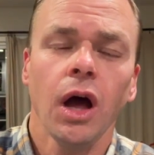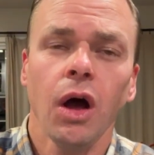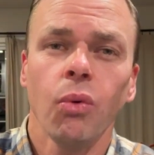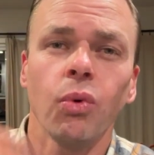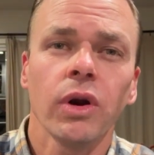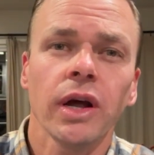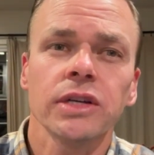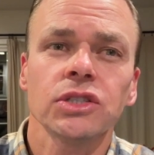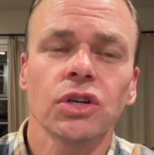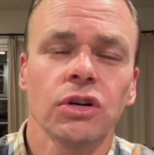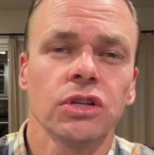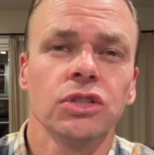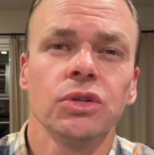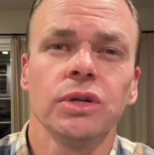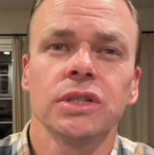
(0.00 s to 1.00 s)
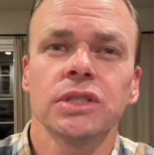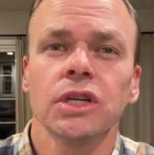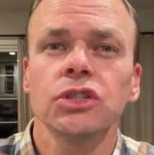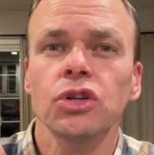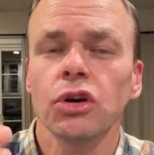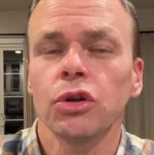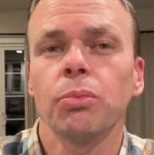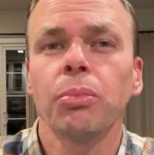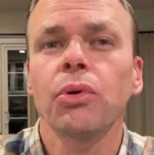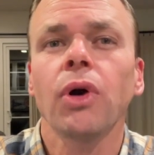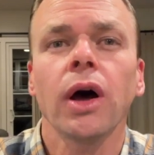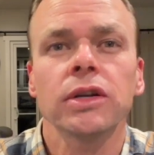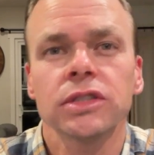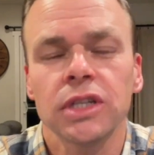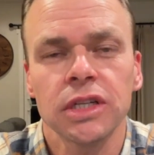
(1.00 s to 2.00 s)
What I started doing is I started
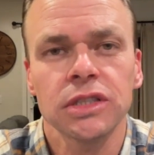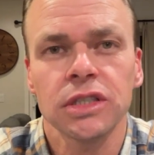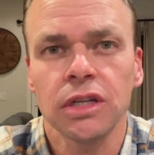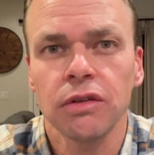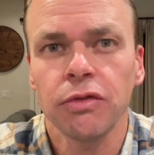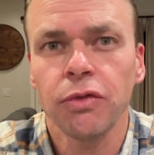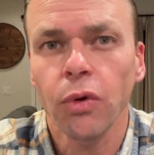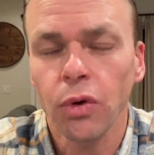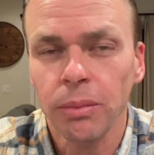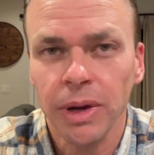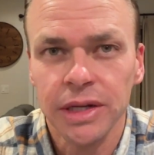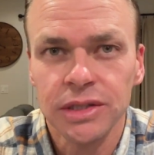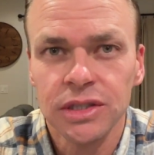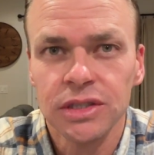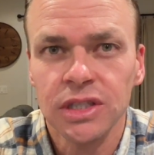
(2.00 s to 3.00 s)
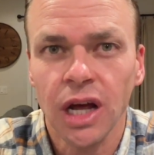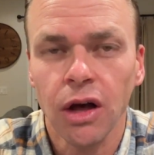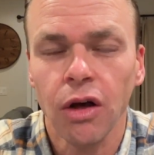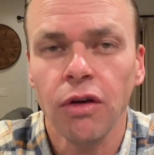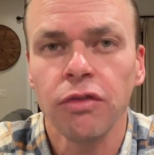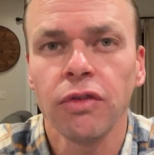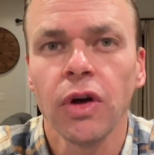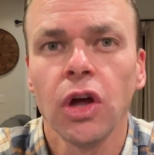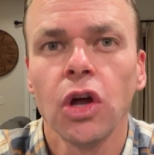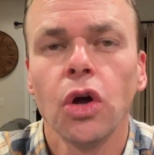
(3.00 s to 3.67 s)
processing for myself.